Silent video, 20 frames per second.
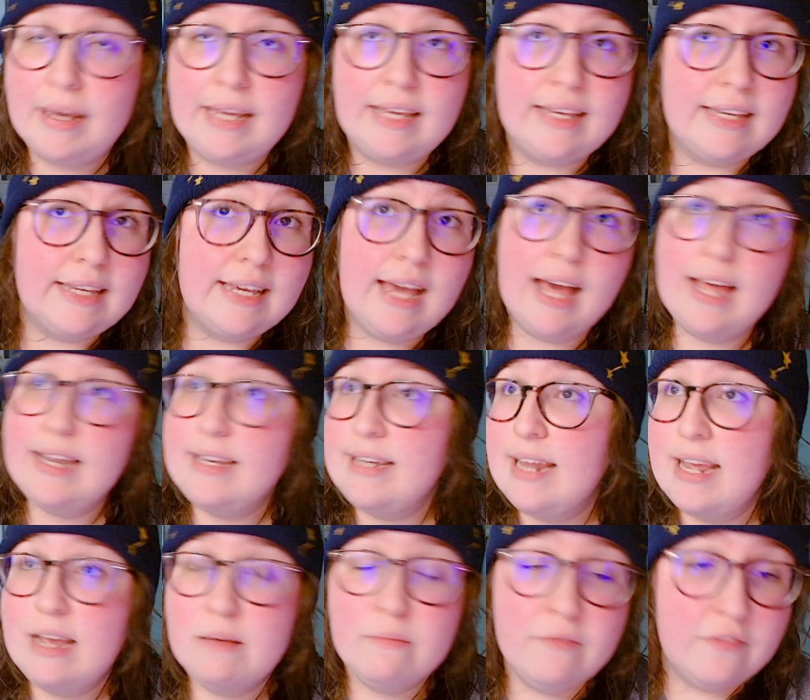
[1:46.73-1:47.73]

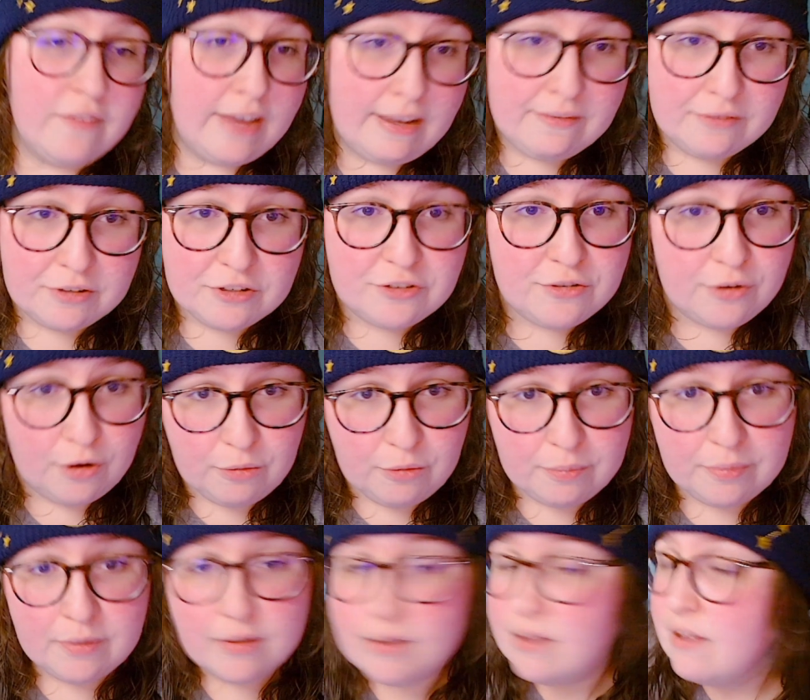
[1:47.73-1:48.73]
goddamn favorite
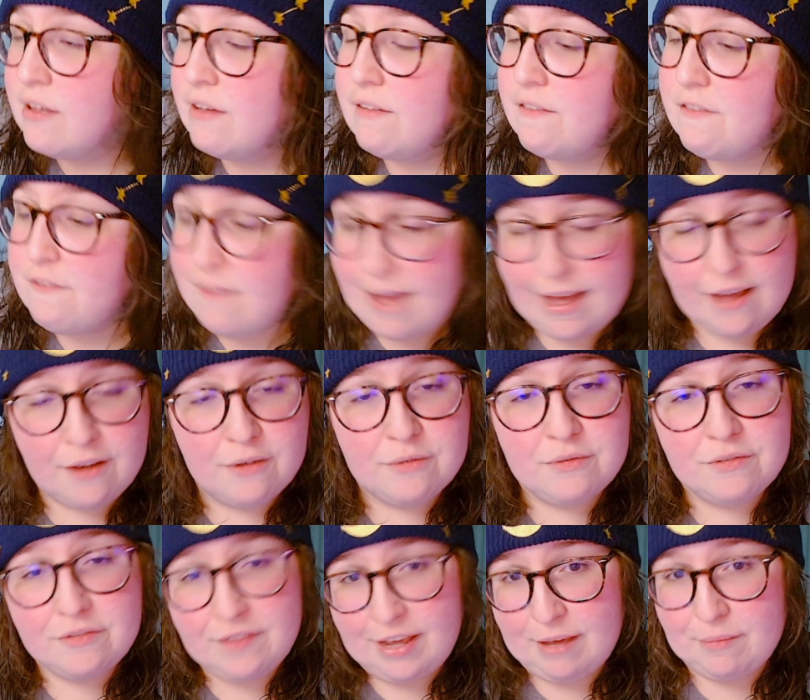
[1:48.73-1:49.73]
trope,
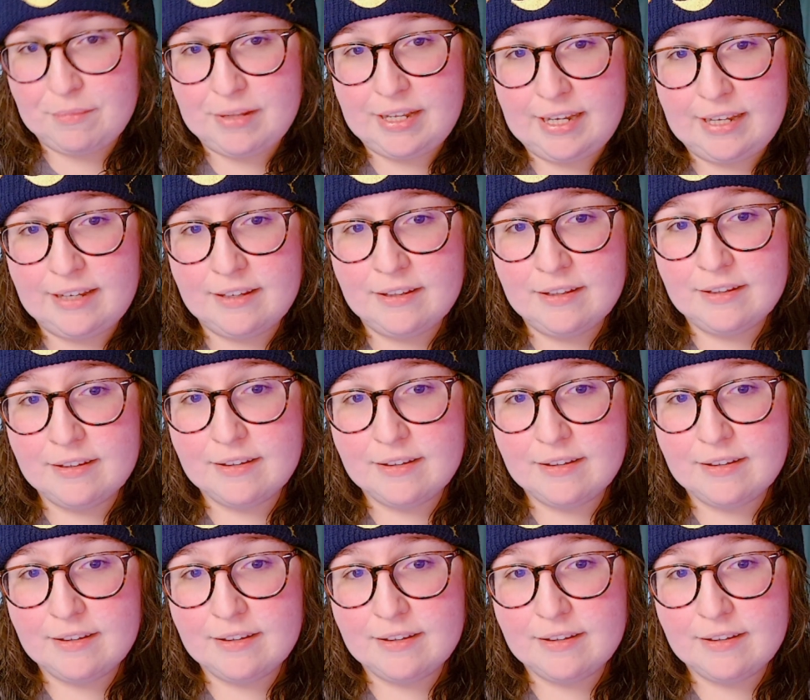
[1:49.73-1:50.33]
found family.